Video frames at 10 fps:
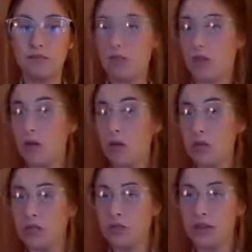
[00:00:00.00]
which
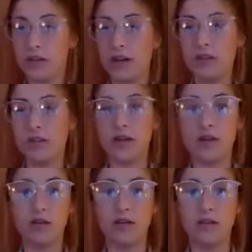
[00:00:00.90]
is really great. So I
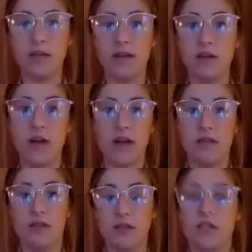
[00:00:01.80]
know sometimes I'll have
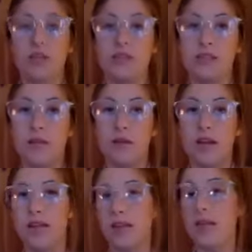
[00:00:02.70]
to reach out to someone
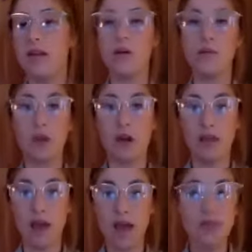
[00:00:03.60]
and they may not be
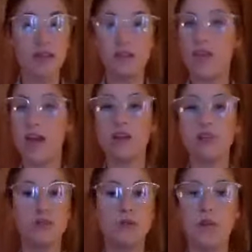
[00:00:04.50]
online. That's fine. I'll
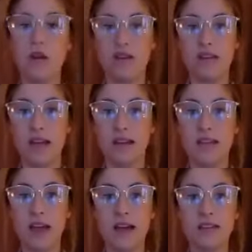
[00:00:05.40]
just move on to the next
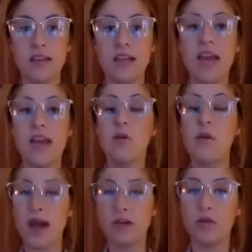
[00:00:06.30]
task and go
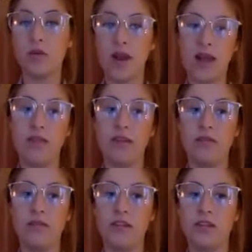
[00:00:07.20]
back to it when I have the
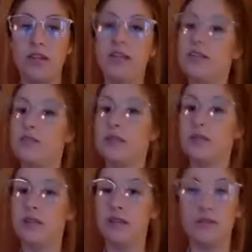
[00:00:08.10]
information I need from someone
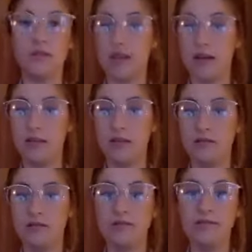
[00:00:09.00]
in a different time zone,
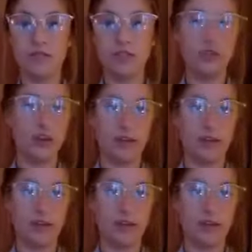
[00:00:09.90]
which is great.